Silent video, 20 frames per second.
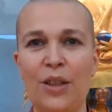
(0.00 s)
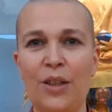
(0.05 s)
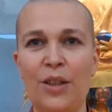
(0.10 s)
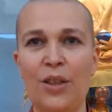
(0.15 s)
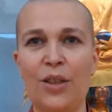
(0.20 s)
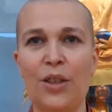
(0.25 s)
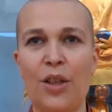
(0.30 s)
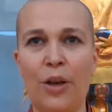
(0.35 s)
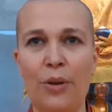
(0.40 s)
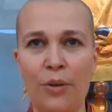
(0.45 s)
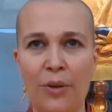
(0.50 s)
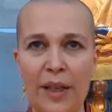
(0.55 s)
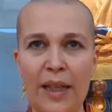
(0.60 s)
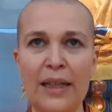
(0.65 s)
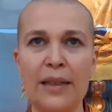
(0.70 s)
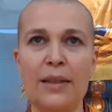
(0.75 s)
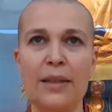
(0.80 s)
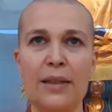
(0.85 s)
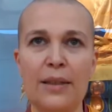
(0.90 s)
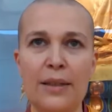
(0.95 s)
So
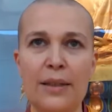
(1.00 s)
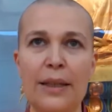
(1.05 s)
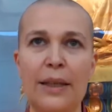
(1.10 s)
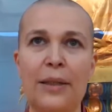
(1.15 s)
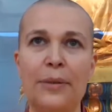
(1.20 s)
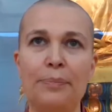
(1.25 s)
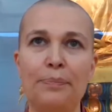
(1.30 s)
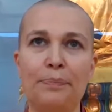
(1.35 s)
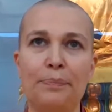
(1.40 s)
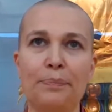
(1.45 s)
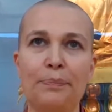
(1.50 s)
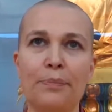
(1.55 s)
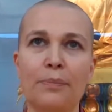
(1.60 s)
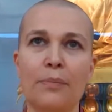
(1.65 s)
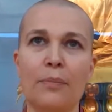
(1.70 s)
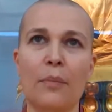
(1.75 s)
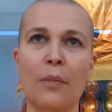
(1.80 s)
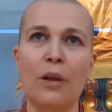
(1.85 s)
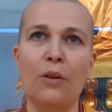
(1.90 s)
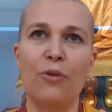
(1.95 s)
this
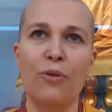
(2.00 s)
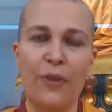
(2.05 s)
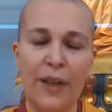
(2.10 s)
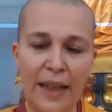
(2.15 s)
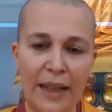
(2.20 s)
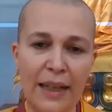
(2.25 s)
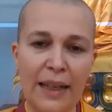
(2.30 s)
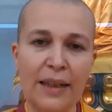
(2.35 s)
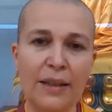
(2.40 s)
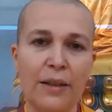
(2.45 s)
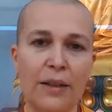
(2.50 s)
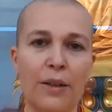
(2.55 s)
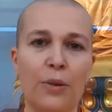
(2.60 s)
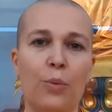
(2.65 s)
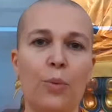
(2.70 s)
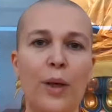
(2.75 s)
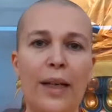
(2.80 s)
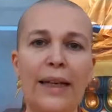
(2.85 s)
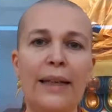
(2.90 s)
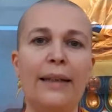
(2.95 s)
feeling that
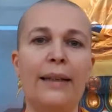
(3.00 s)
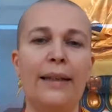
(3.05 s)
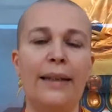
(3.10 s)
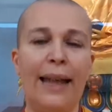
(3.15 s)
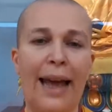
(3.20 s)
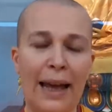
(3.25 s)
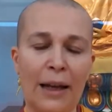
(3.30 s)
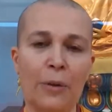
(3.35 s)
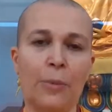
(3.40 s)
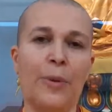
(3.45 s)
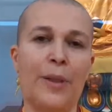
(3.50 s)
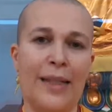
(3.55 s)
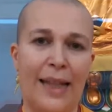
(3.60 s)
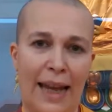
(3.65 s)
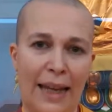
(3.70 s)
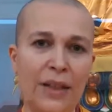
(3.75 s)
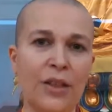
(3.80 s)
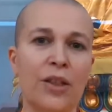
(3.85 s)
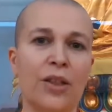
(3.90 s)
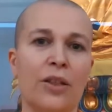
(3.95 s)
we lack
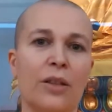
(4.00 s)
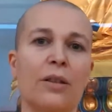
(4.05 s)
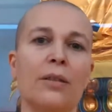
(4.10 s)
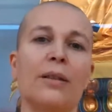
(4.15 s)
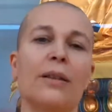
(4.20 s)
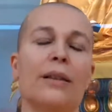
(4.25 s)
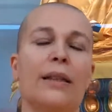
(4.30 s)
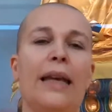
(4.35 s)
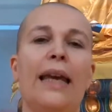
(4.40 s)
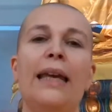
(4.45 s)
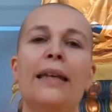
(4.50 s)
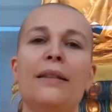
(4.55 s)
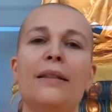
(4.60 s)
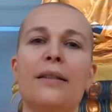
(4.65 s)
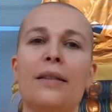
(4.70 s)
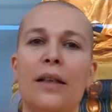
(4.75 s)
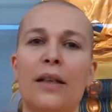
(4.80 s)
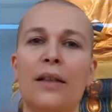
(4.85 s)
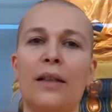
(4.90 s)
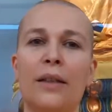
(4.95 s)
potential
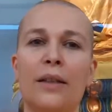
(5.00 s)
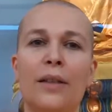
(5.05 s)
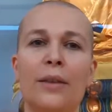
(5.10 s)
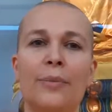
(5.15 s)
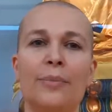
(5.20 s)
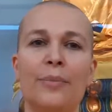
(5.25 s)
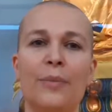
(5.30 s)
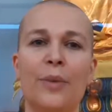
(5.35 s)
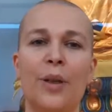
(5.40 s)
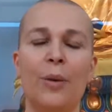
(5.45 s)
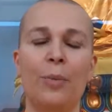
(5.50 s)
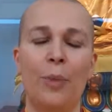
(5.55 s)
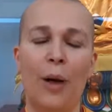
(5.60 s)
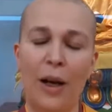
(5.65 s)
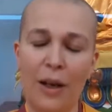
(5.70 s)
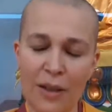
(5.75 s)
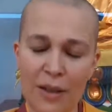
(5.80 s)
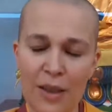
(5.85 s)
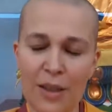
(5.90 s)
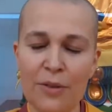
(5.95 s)
is a
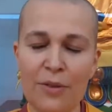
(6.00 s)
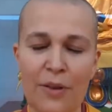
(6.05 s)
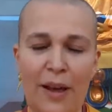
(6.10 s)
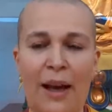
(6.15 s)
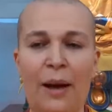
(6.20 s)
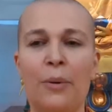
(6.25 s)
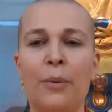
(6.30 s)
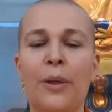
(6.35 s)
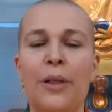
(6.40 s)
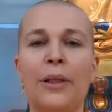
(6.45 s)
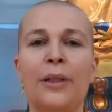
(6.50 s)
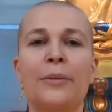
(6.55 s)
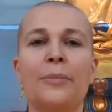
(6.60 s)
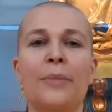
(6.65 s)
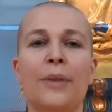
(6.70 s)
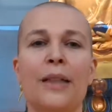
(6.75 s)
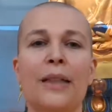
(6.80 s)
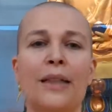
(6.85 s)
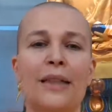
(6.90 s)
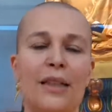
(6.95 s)
part of our
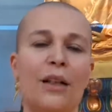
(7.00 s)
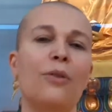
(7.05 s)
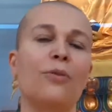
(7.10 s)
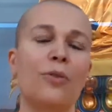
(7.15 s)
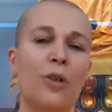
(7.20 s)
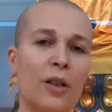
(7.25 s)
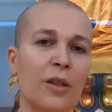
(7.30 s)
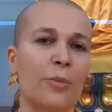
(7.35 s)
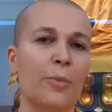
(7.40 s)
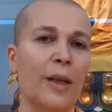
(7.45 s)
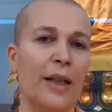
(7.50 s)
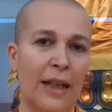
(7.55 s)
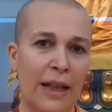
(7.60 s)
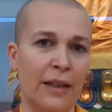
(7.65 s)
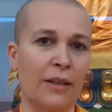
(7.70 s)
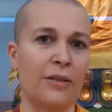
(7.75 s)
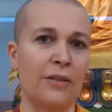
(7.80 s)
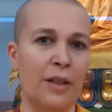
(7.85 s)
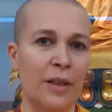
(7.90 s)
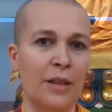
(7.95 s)
self-grasping
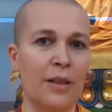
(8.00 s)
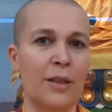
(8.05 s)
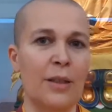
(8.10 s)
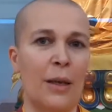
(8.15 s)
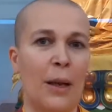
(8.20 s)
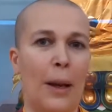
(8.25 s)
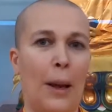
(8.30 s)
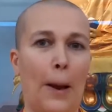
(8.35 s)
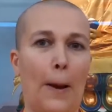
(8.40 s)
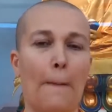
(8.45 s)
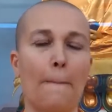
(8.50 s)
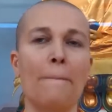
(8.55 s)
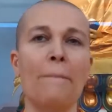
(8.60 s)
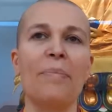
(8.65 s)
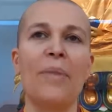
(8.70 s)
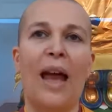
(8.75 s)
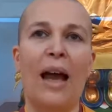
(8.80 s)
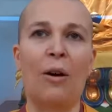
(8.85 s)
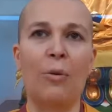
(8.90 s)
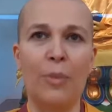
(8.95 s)
ignorance,
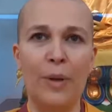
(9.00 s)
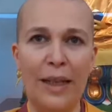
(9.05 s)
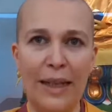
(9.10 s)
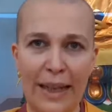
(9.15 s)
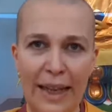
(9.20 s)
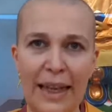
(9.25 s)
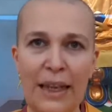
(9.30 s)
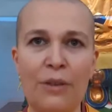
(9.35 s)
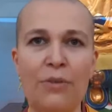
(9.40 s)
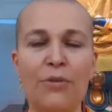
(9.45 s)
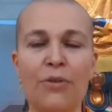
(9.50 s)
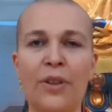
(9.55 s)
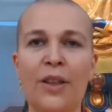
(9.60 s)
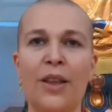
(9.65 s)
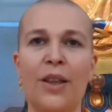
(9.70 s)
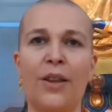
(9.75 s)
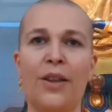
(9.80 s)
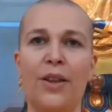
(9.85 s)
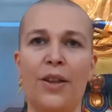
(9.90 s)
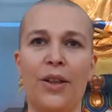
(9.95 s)
our belief
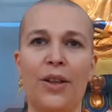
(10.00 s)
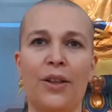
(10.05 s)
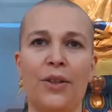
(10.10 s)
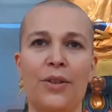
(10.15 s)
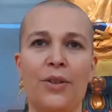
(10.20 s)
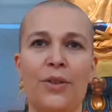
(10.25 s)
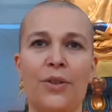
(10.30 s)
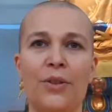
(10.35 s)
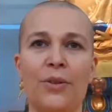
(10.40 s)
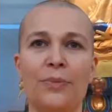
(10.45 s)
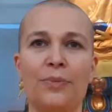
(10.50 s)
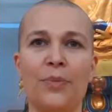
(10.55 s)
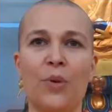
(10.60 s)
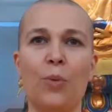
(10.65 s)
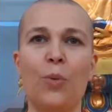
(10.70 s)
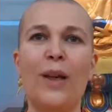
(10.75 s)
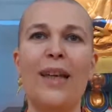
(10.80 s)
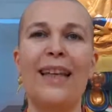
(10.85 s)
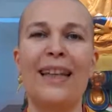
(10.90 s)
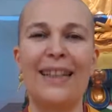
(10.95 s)
that
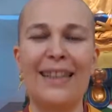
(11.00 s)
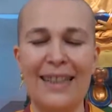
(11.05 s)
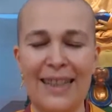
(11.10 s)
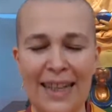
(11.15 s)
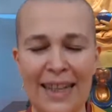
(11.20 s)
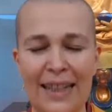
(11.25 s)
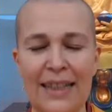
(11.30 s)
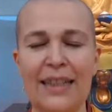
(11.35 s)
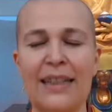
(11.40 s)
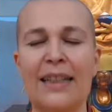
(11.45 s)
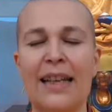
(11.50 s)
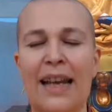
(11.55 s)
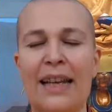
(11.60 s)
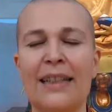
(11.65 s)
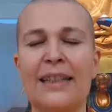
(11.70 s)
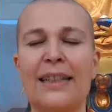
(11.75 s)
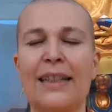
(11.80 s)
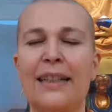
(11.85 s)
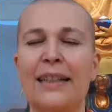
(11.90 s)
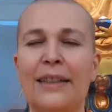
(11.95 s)
we exist
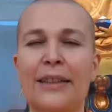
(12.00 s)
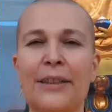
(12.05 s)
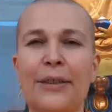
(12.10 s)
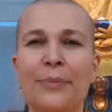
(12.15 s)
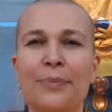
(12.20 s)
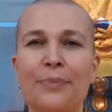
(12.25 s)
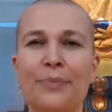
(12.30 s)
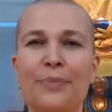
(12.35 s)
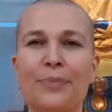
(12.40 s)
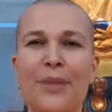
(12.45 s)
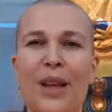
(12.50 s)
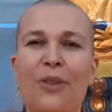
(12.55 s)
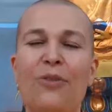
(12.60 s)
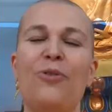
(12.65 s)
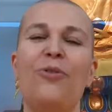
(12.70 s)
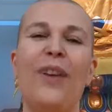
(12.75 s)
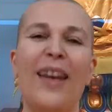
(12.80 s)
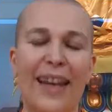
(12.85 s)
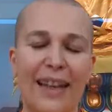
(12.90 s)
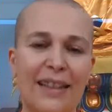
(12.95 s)
as a
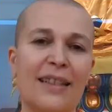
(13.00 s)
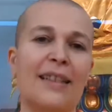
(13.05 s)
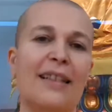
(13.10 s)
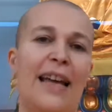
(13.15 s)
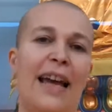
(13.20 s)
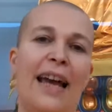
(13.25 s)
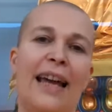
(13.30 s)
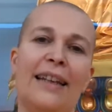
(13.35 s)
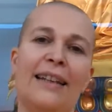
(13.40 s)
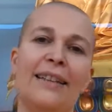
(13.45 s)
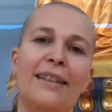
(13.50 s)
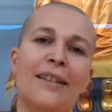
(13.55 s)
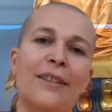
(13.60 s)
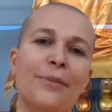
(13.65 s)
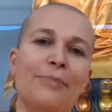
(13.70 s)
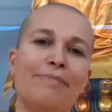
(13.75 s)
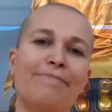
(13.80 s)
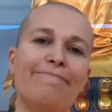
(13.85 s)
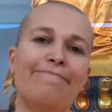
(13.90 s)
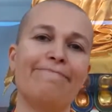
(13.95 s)
fixed and
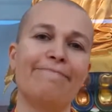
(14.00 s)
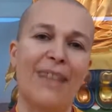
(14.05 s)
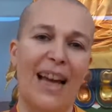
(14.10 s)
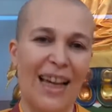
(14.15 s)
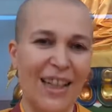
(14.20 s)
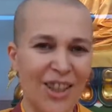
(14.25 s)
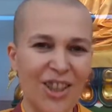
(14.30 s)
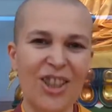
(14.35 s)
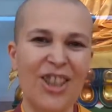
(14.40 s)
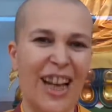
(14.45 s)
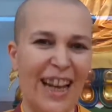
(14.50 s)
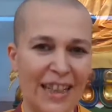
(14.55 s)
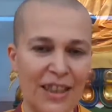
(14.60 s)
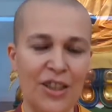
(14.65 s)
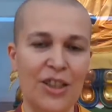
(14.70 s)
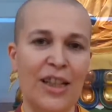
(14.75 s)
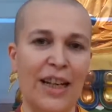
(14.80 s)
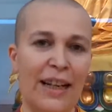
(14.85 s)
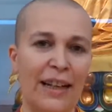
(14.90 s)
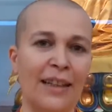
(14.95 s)

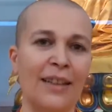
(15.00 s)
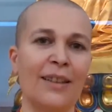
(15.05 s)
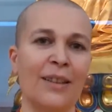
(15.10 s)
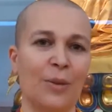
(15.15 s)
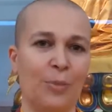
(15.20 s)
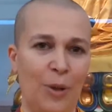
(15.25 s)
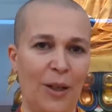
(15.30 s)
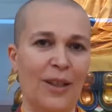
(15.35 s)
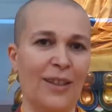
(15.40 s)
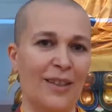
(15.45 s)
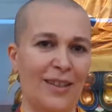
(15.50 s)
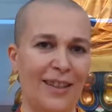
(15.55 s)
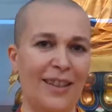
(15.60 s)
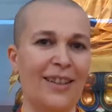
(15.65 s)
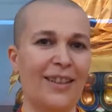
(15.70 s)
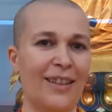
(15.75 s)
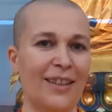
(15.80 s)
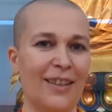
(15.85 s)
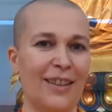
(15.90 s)
unchanging person.